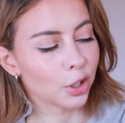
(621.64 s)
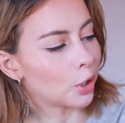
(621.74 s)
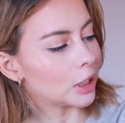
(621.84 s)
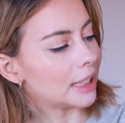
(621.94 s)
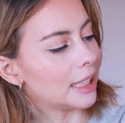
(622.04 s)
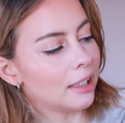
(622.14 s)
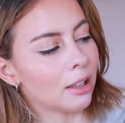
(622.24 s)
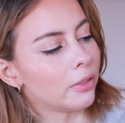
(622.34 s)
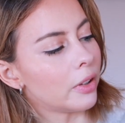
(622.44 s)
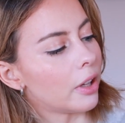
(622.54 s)
conceal
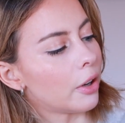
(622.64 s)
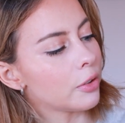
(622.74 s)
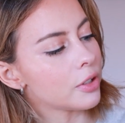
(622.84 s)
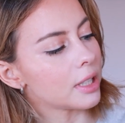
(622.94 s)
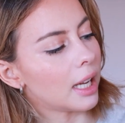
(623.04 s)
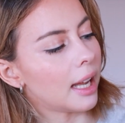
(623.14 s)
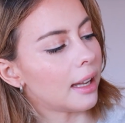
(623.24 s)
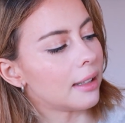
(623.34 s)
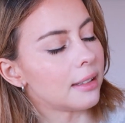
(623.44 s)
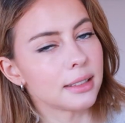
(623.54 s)
over those
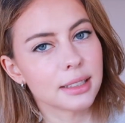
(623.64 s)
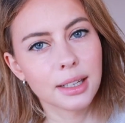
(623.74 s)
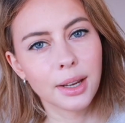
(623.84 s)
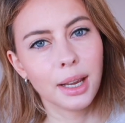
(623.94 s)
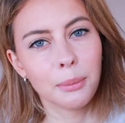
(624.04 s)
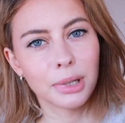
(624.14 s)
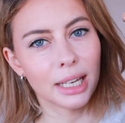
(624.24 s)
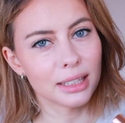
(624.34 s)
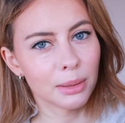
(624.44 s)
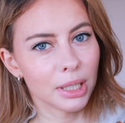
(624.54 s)
and
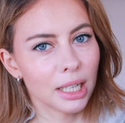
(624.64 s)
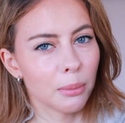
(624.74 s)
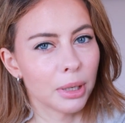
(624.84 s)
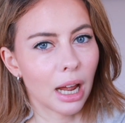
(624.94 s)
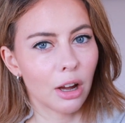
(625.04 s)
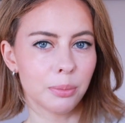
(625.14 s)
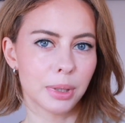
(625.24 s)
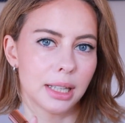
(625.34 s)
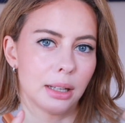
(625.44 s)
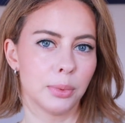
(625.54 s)
blend them a little bit out,
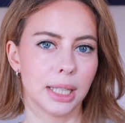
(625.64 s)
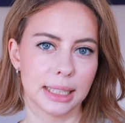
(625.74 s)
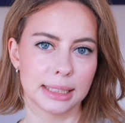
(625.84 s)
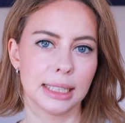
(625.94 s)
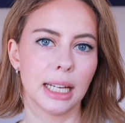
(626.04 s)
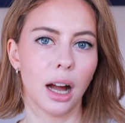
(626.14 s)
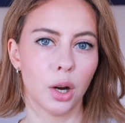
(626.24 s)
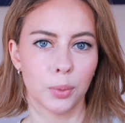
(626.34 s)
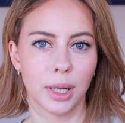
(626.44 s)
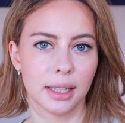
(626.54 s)
but then we can see
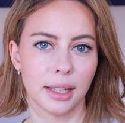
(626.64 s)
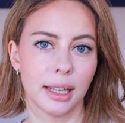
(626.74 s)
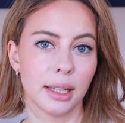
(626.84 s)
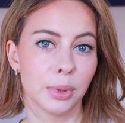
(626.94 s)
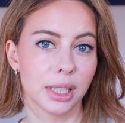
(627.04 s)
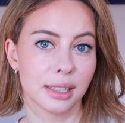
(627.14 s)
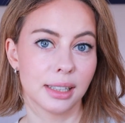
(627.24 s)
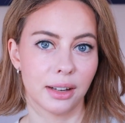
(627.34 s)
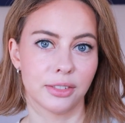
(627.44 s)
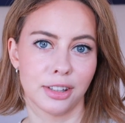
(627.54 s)
how well they will
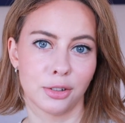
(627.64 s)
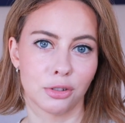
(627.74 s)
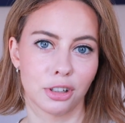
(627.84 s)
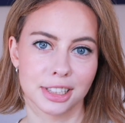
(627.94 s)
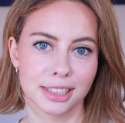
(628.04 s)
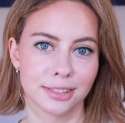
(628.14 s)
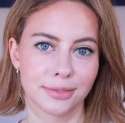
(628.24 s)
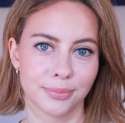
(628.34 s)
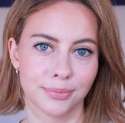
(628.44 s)
cover the cross.